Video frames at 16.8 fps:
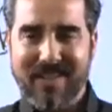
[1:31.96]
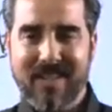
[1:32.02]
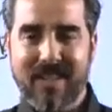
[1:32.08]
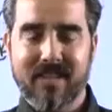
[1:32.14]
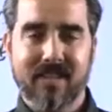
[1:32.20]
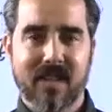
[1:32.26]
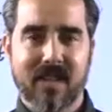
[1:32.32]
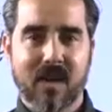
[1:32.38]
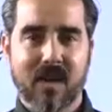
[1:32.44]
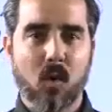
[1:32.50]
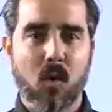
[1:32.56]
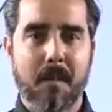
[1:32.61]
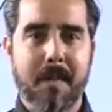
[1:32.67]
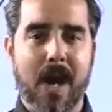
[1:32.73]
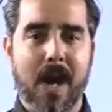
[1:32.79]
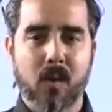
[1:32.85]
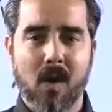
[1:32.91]
this a cool
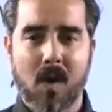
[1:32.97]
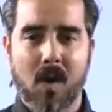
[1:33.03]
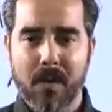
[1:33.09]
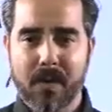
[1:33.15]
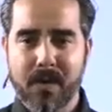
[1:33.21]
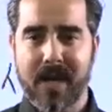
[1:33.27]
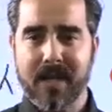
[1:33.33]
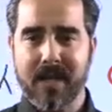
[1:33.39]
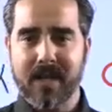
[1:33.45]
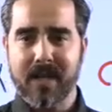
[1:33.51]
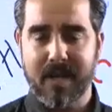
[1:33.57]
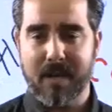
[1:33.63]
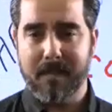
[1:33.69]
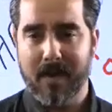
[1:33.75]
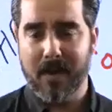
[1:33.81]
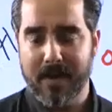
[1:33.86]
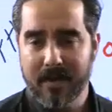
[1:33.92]
background? What do you guys think
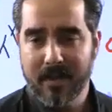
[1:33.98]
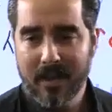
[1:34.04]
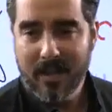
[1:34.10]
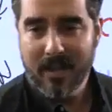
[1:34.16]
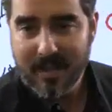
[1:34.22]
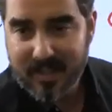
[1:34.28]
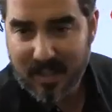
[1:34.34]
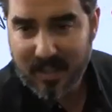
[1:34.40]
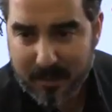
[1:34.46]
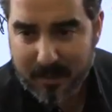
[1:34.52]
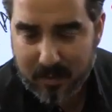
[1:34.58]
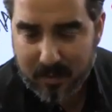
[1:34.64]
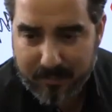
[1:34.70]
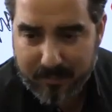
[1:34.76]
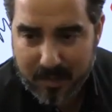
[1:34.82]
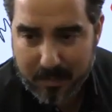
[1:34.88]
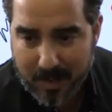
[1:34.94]
about it? Give me some
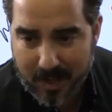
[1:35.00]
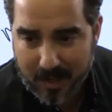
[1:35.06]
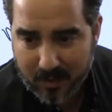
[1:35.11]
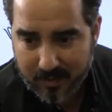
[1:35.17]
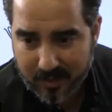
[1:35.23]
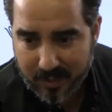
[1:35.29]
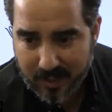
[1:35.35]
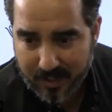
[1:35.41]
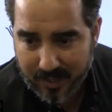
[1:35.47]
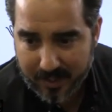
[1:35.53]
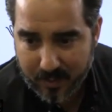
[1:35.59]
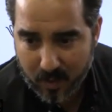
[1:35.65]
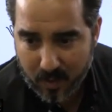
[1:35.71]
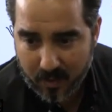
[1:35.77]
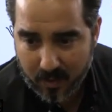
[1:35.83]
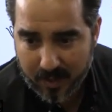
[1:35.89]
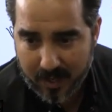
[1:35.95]
feedback on that. I know I'm